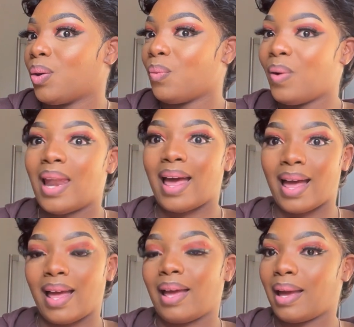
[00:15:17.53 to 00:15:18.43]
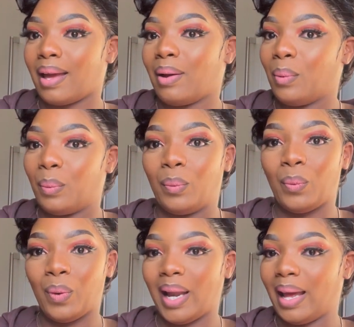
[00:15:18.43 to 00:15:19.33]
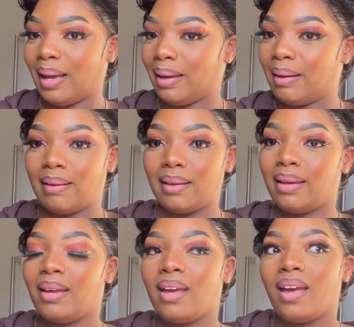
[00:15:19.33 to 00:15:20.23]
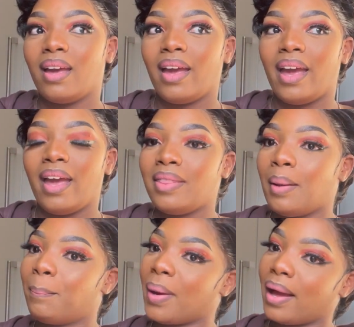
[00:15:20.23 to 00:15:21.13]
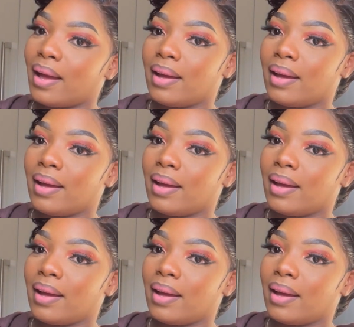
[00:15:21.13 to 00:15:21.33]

ula ula and then ba.